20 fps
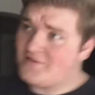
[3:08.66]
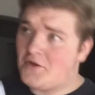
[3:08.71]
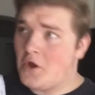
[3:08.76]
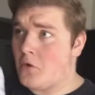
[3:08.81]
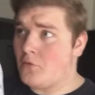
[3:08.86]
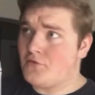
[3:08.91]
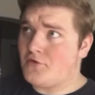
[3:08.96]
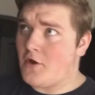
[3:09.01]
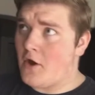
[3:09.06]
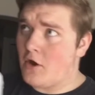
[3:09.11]

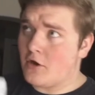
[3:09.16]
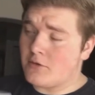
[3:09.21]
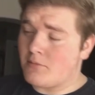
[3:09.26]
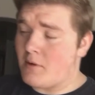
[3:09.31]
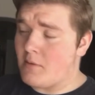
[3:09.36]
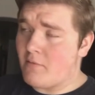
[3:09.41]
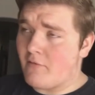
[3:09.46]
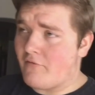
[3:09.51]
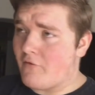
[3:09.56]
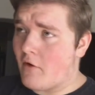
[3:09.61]
Don't talk to
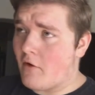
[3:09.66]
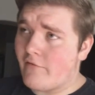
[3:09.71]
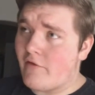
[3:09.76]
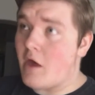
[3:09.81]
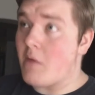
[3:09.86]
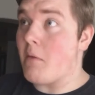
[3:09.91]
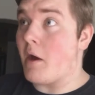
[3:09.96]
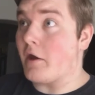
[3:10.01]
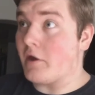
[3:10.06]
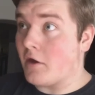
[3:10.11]
me before I've
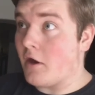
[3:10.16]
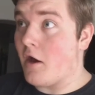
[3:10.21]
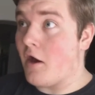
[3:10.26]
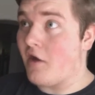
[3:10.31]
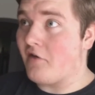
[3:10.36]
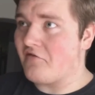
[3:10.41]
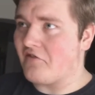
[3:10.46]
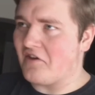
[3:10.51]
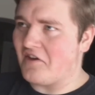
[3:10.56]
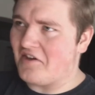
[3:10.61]
had my
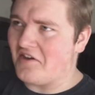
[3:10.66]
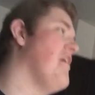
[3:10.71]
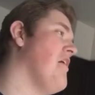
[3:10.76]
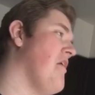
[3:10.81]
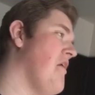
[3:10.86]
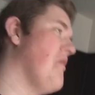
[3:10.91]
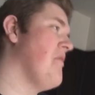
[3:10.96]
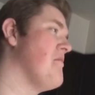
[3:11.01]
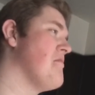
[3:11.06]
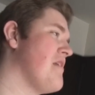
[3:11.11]
coffee.
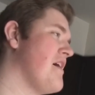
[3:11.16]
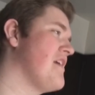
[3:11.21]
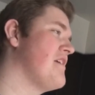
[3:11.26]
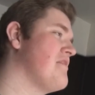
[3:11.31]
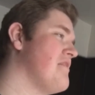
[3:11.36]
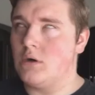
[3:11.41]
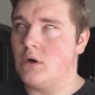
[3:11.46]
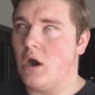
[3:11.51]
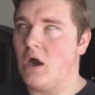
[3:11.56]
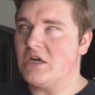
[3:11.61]
Oh,
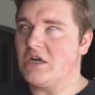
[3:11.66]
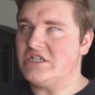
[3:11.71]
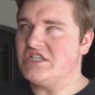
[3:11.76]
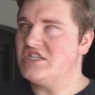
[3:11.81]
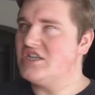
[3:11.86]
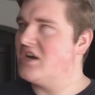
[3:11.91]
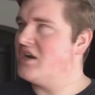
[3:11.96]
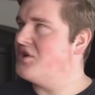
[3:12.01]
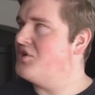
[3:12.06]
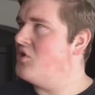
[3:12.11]
like the. Oh, I
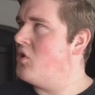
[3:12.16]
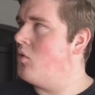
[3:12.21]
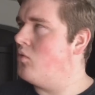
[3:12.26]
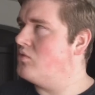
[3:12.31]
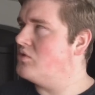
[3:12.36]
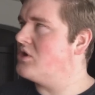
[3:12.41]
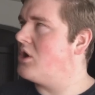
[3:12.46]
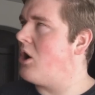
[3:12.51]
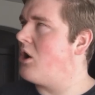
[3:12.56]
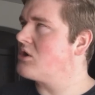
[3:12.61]
said,
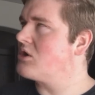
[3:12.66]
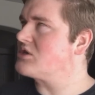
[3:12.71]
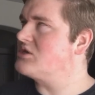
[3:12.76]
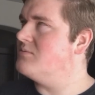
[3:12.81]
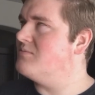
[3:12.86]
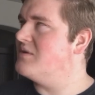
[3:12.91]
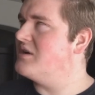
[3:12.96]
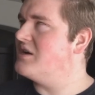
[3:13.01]
don't talk to